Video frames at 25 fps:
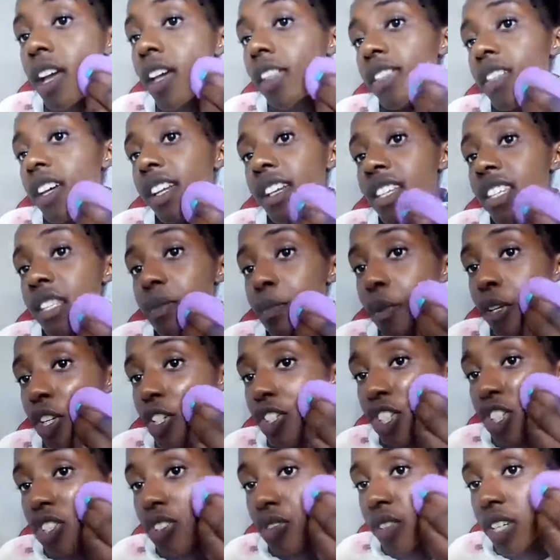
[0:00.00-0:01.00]
Then a
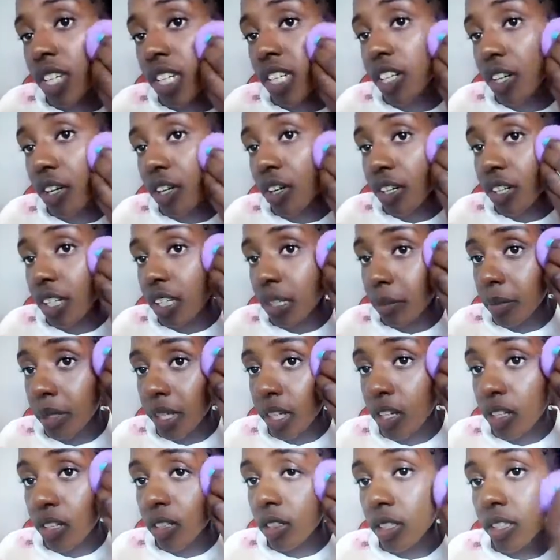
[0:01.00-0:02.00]
sponge is really good
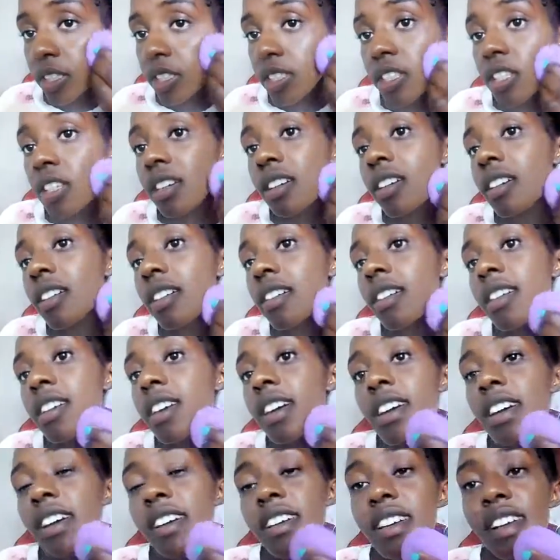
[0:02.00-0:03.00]
because
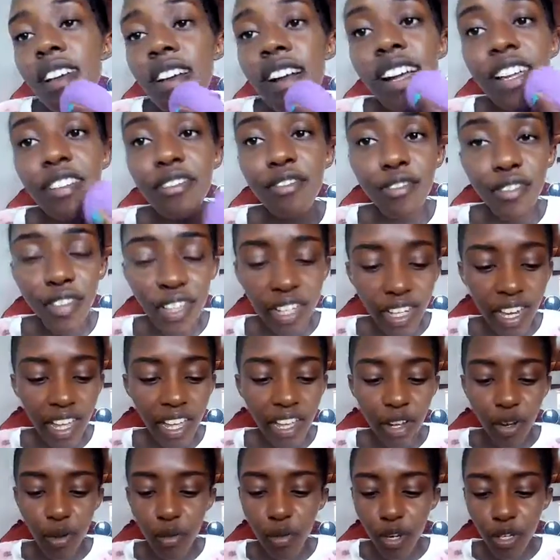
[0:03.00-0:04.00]
I feel
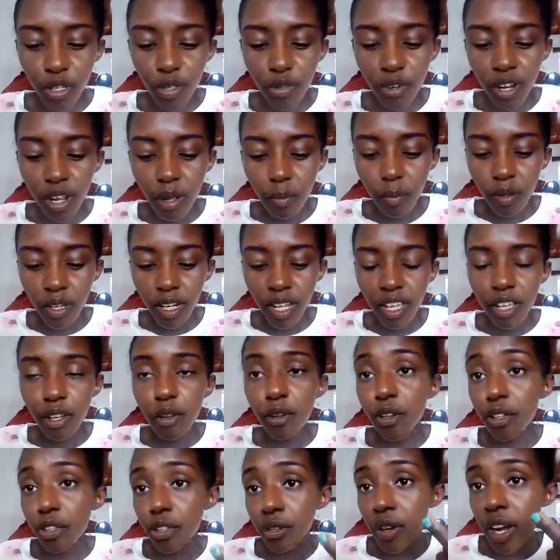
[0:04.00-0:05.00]
like when you're applying
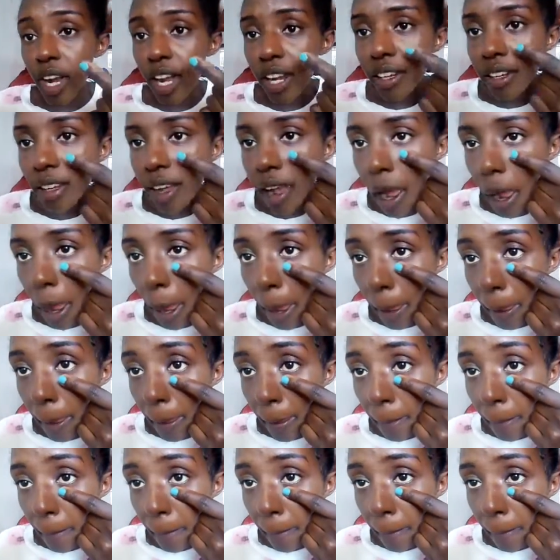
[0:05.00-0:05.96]
on your under eye,